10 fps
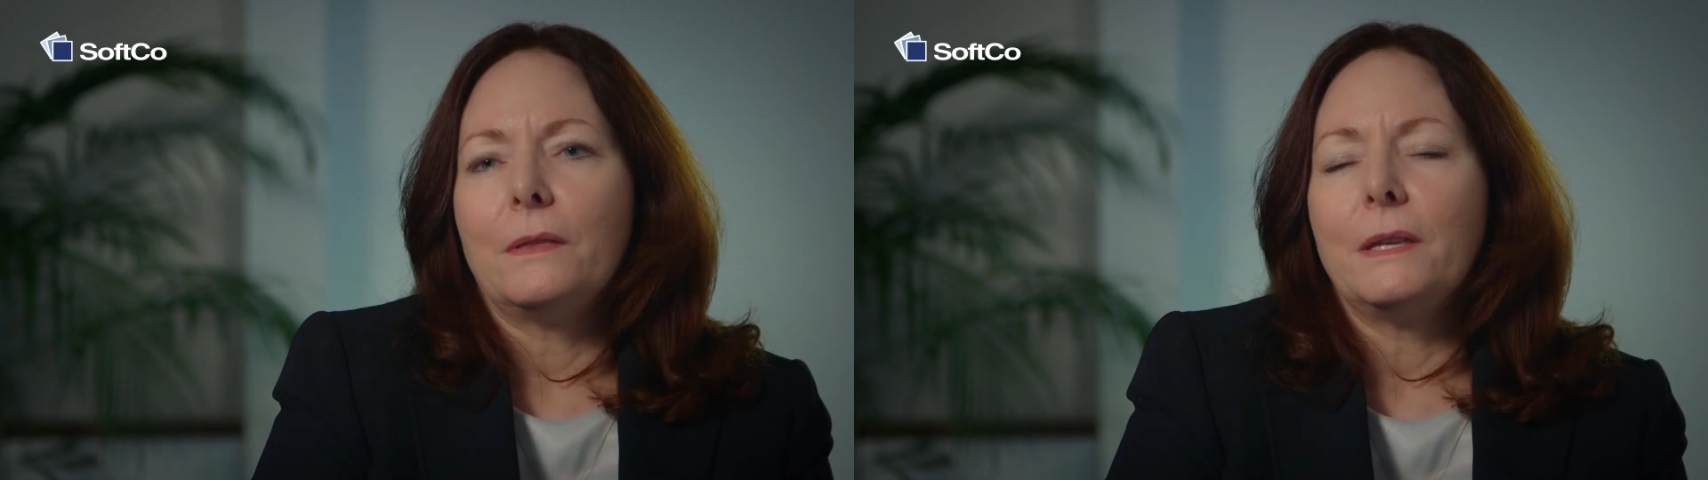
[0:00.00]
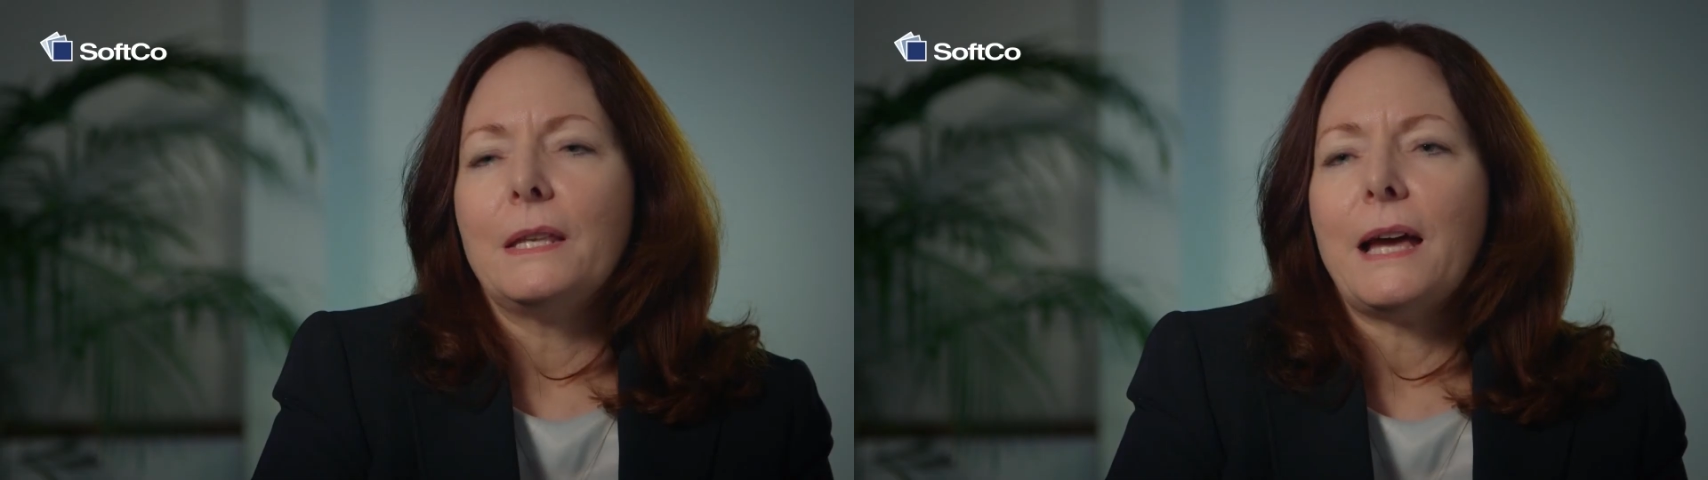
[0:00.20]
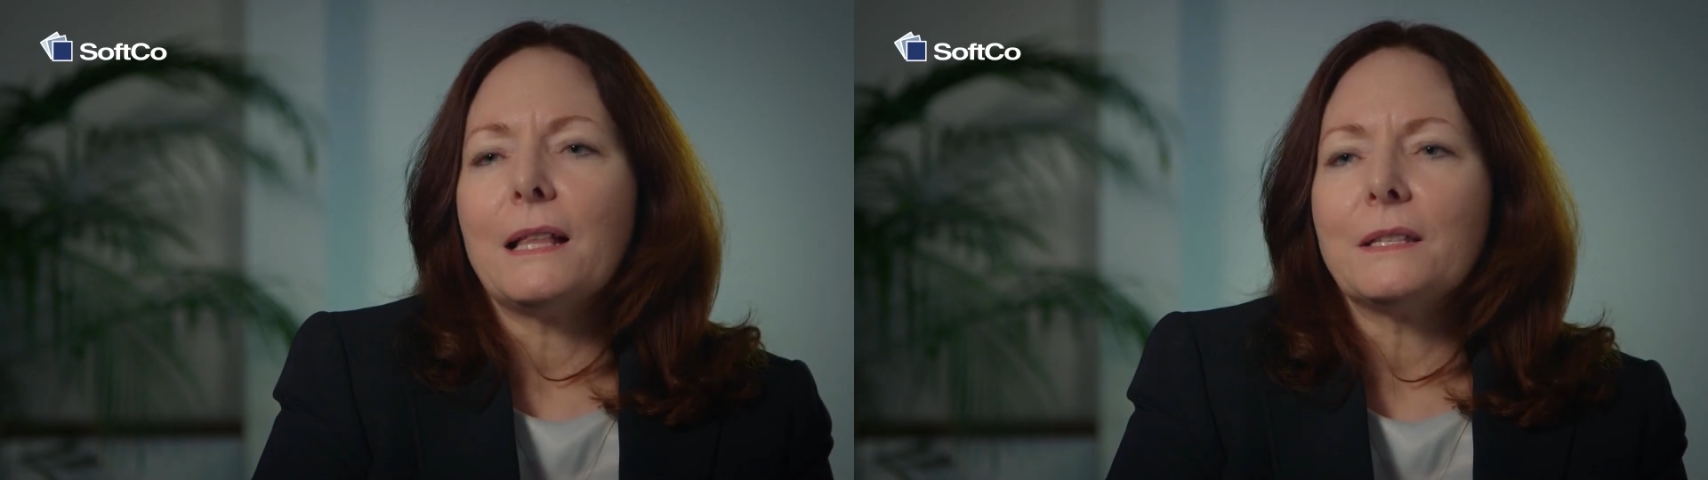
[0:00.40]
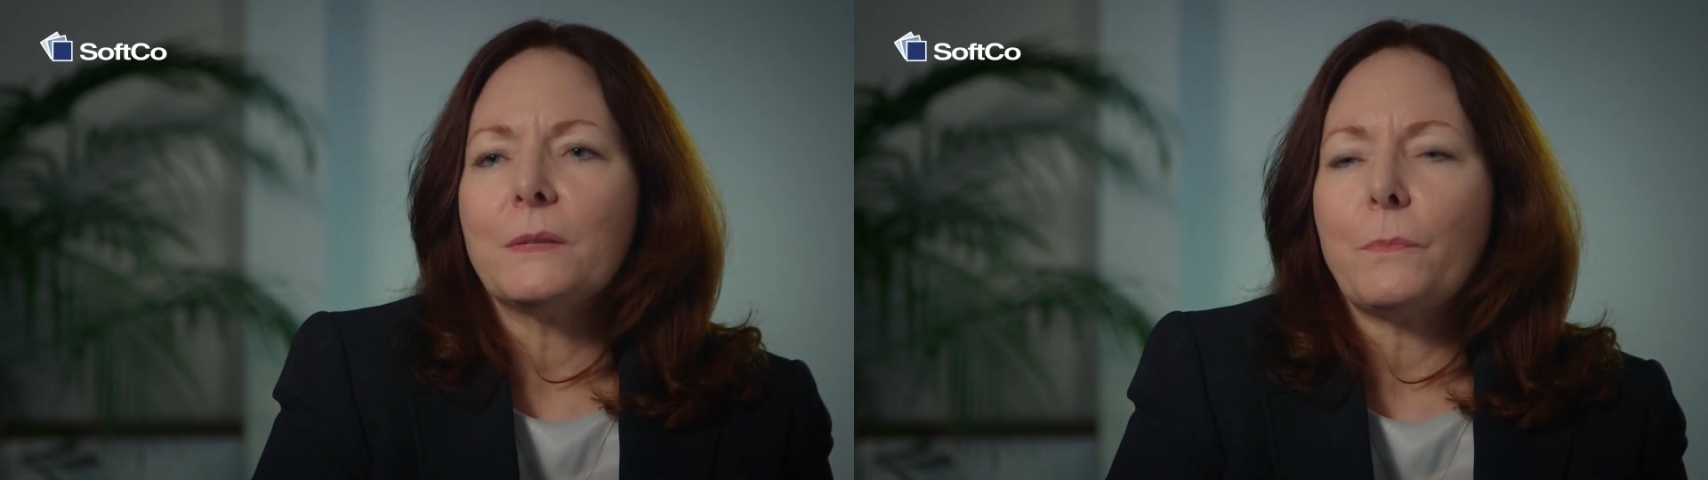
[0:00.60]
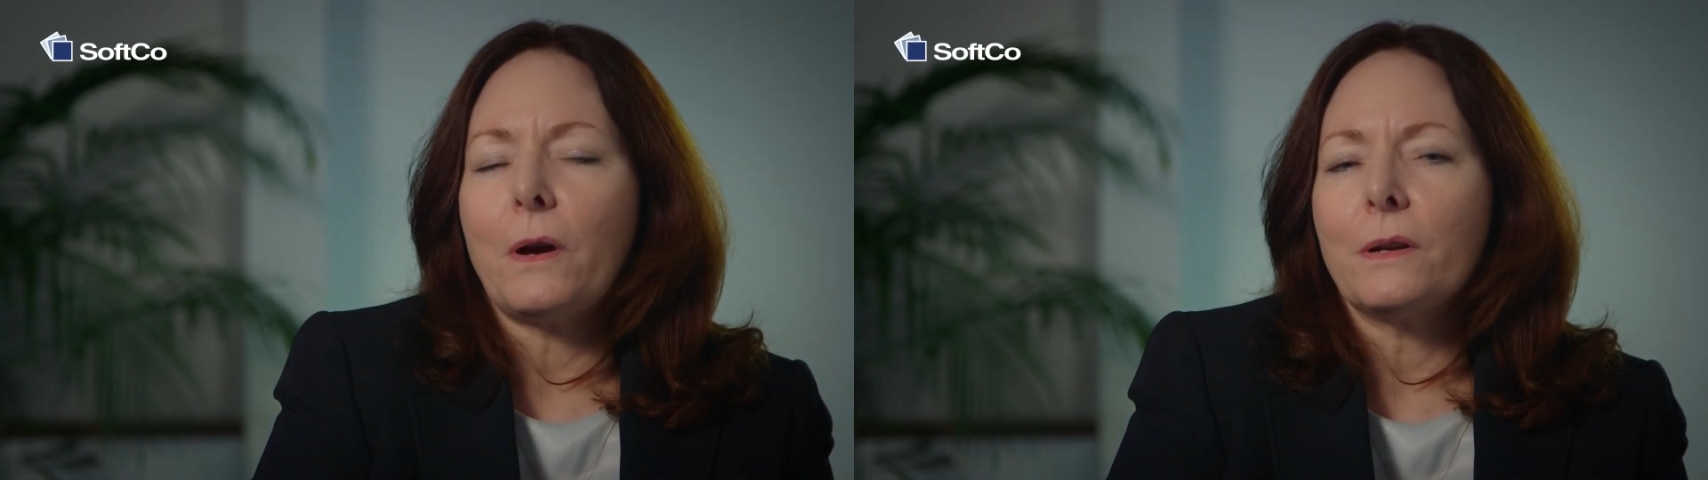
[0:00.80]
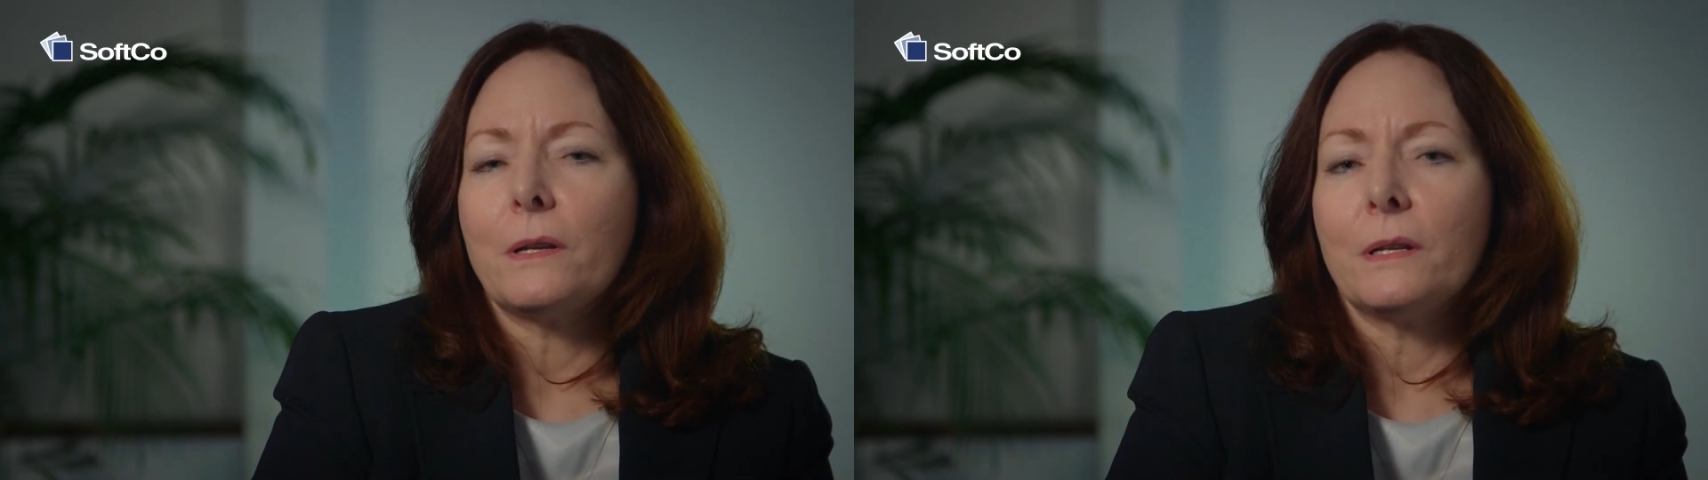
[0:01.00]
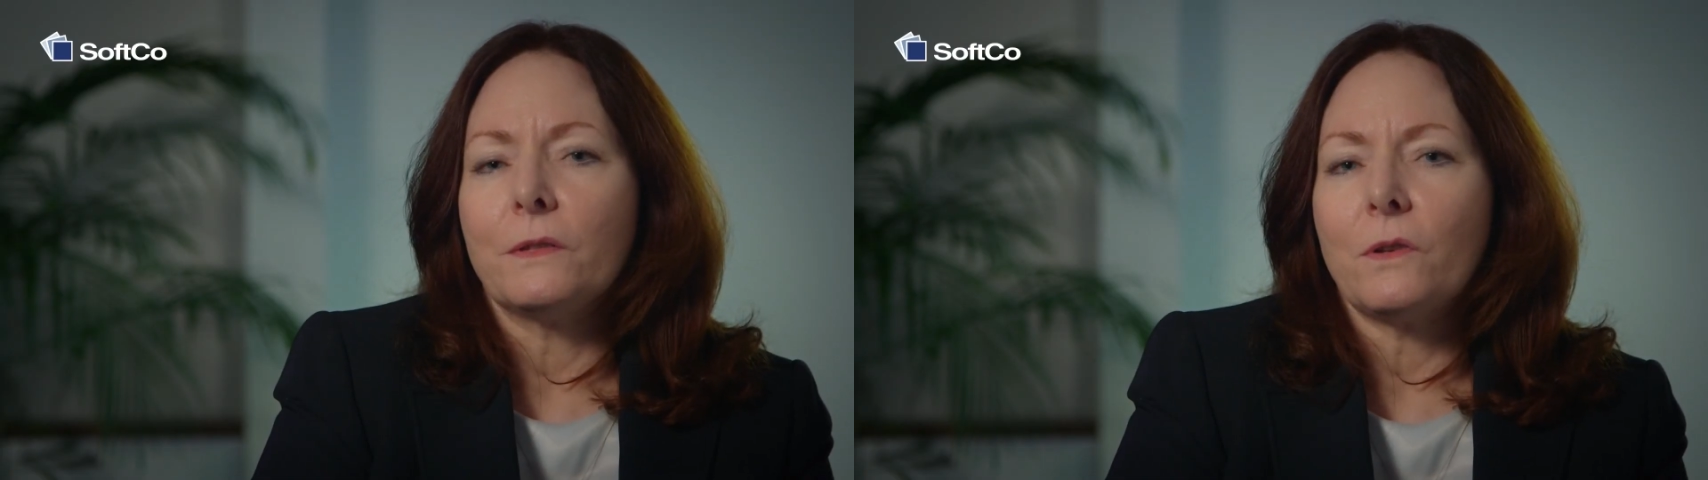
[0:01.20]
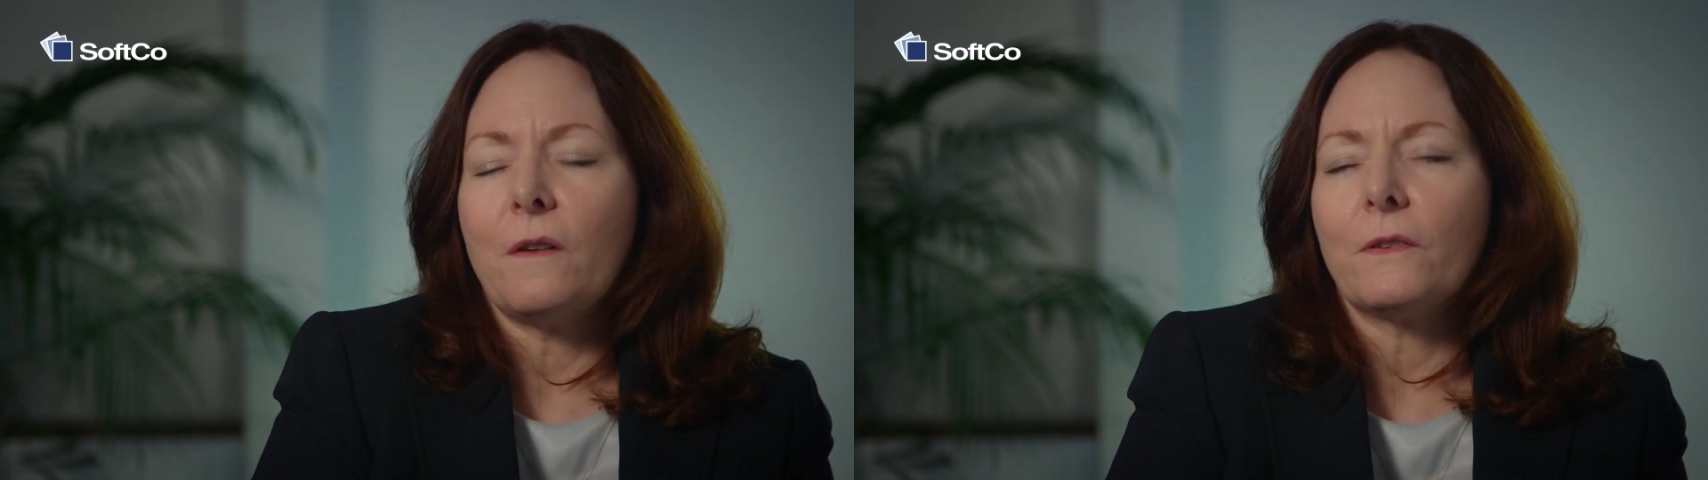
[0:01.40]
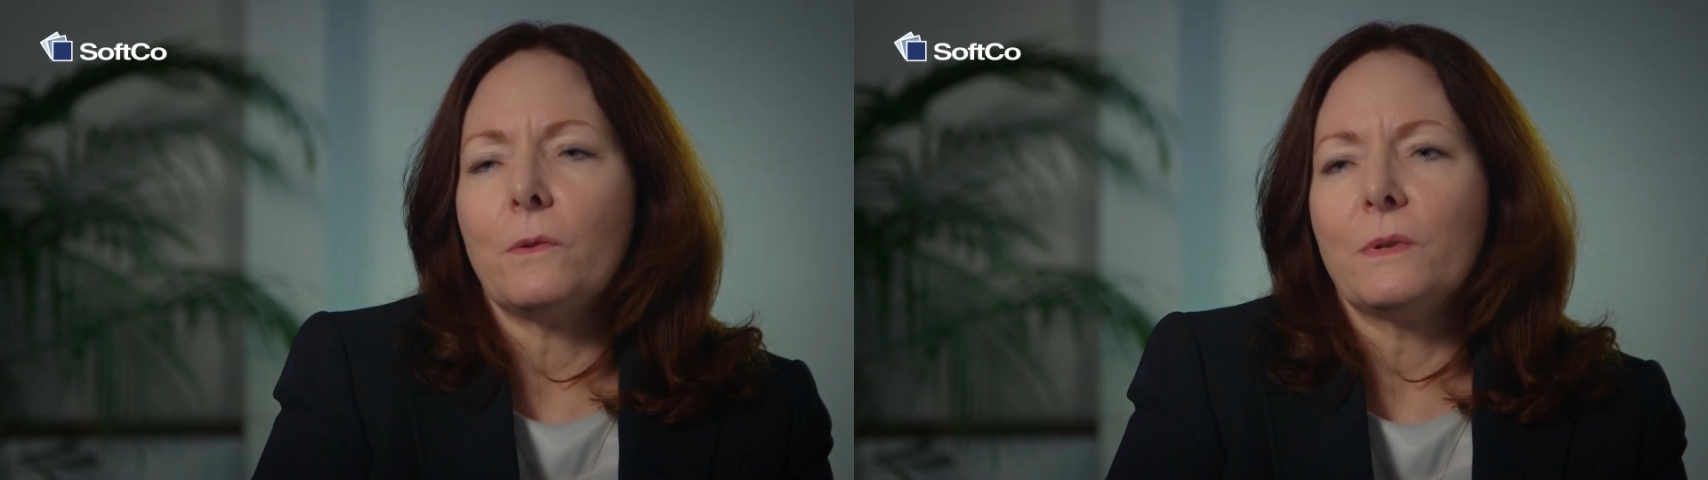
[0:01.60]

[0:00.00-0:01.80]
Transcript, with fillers: The analysis part of SoftCo